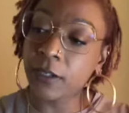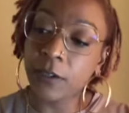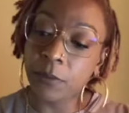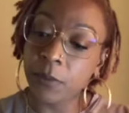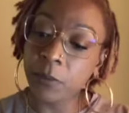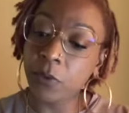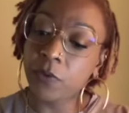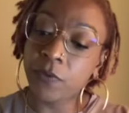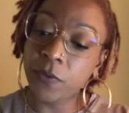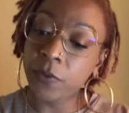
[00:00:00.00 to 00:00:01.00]
gonna be
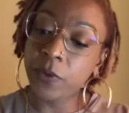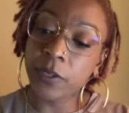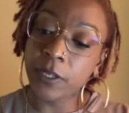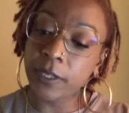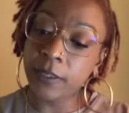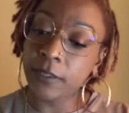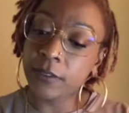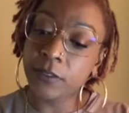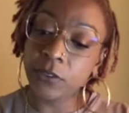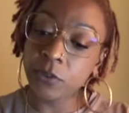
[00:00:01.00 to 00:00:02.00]
moving forward together.
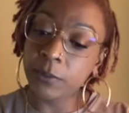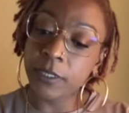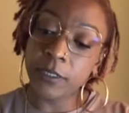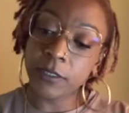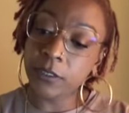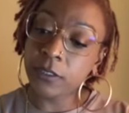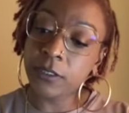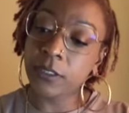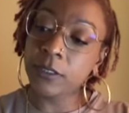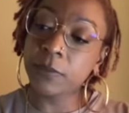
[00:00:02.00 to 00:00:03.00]
It's too much.
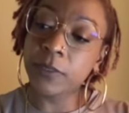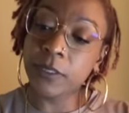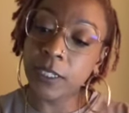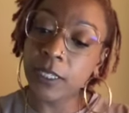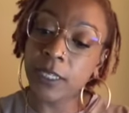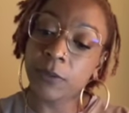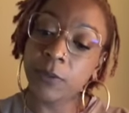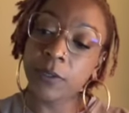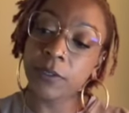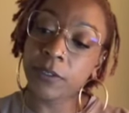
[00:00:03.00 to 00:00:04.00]
This person got a lot of
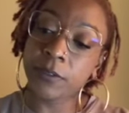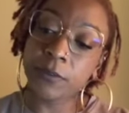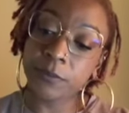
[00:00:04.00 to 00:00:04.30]
work to do.